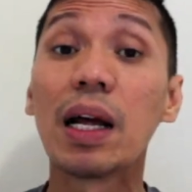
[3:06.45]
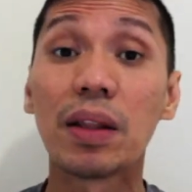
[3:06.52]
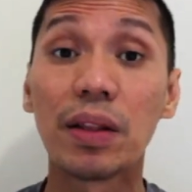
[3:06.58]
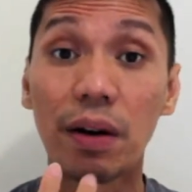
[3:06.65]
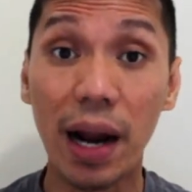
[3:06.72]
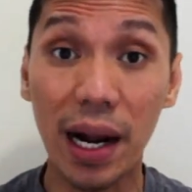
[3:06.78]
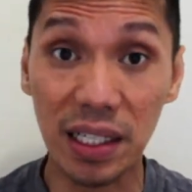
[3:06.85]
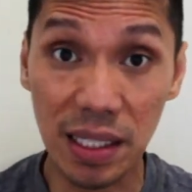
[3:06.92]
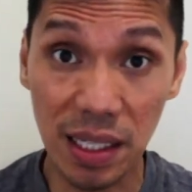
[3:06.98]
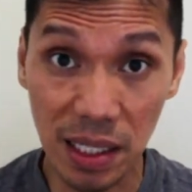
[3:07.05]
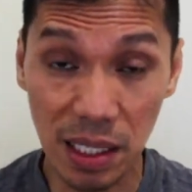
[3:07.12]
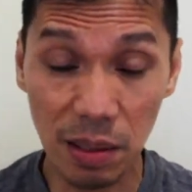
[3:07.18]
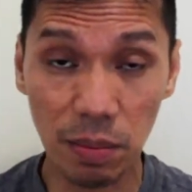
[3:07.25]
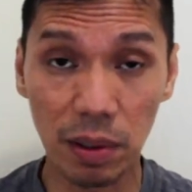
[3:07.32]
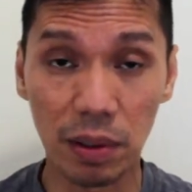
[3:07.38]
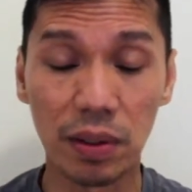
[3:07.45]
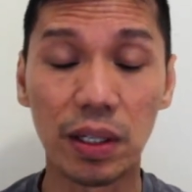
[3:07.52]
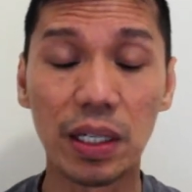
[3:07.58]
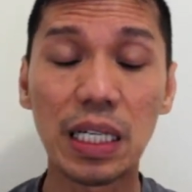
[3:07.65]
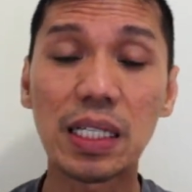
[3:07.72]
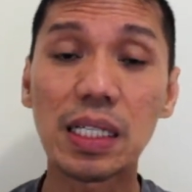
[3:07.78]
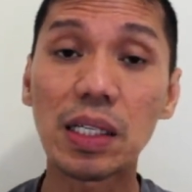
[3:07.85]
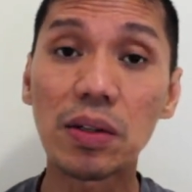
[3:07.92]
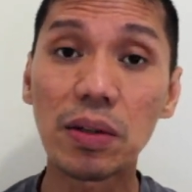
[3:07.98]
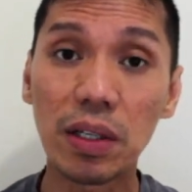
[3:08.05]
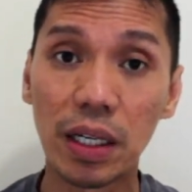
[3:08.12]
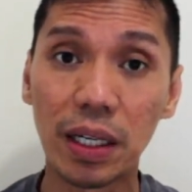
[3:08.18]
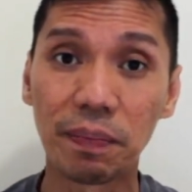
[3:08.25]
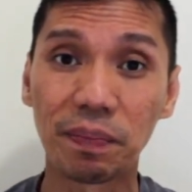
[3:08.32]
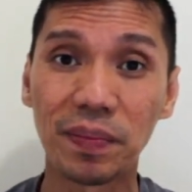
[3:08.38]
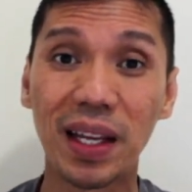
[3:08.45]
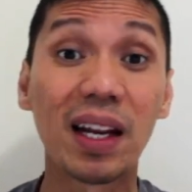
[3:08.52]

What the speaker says: they're accessible, they're easy to learn.